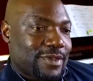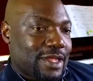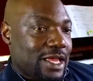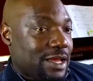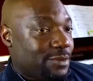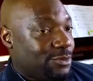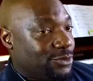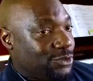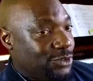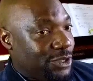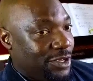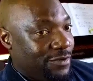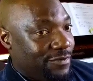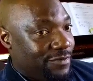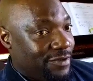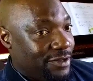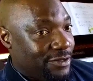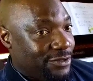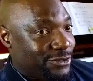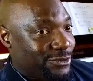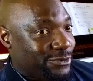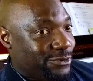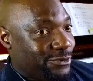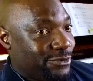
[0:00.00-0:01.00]
I'm sure even in
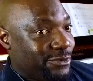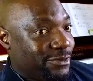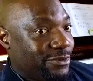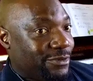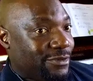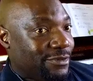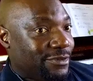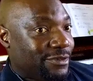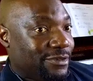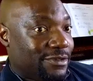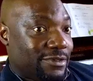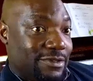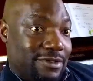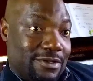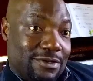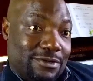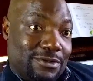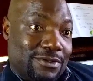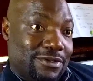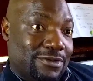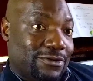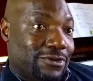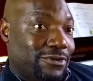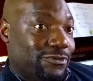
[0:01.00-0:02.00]
school, you're
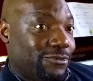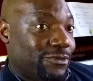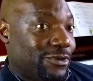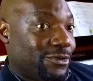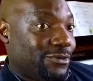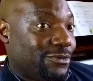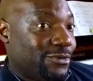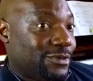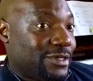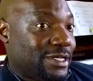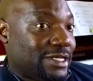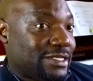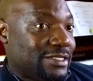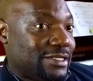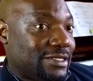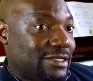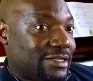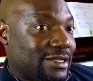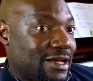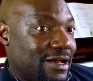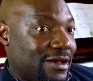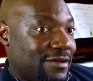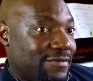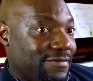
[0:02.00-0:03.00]
not the only one who doesn't
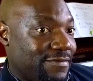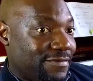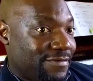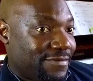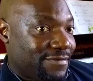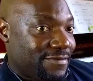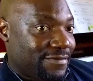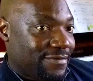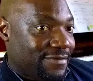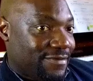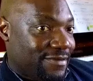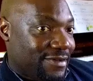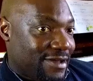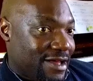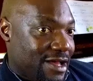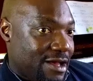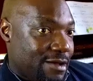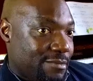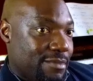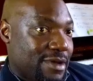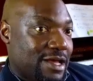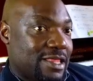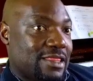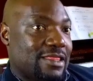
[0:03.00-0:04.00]
have a
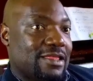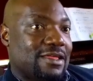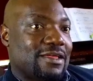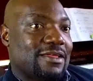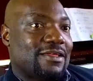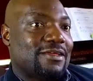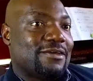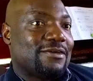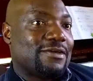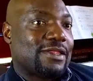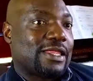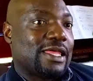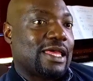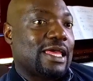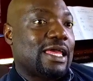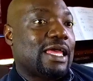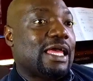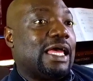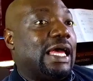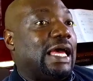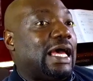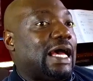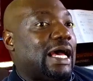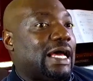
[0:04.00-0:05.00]
mother, okay?
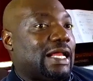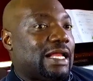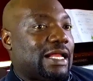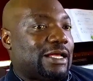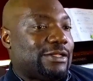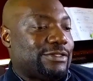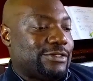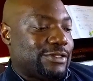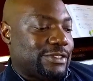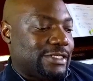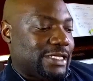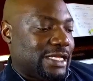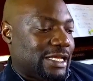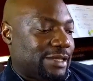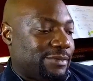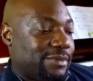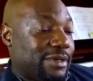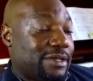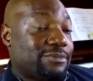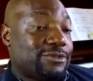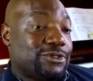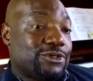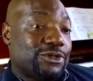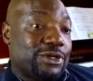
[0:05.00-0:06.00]
And I also tell him,
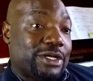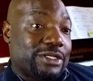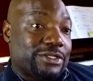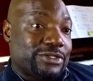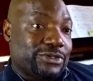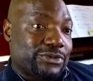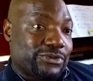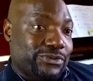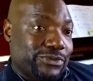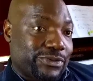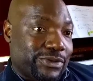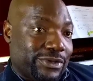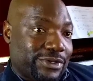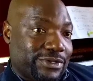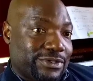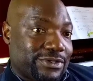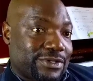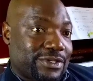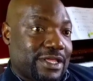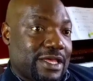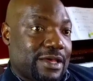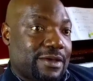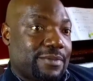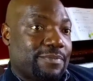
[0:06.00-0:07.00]
I'm sure in school also
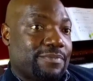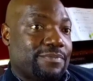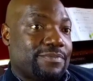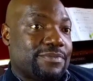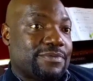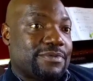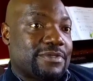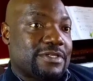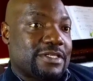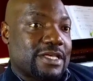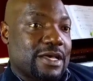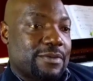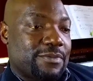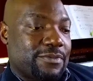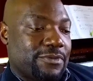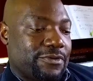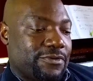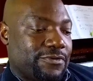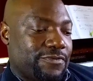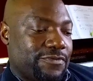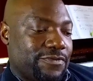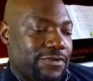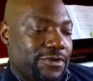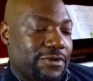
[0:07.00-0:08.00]
there are some
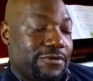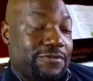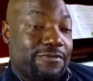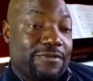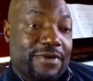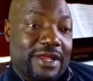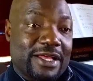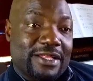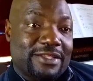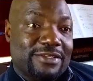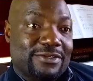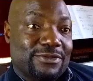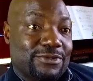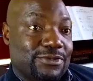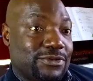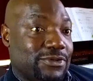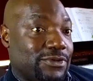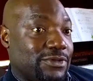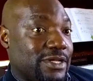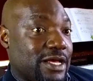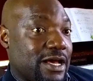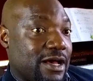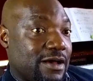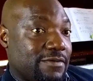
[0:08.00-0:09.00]
of your friends who
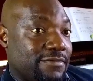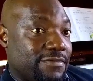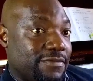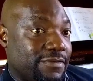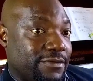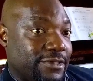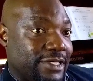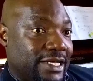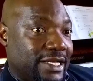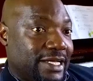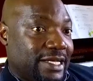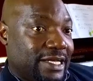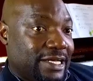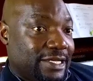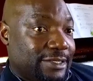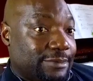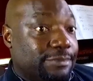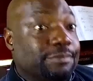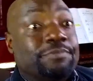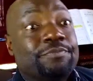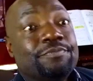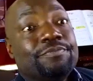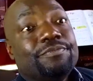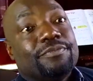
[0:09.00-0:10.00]
don't have
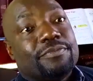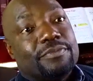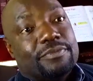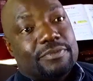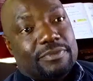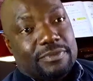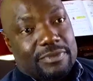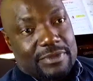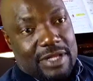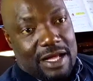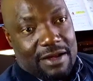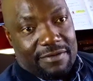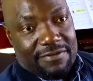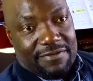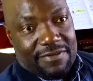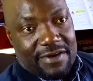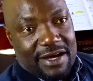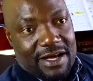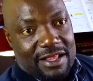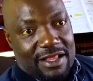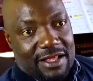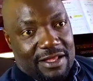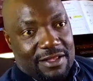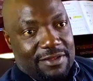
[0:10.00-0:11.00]
a
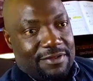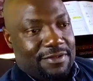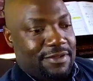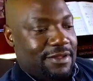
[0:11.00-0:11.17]
father.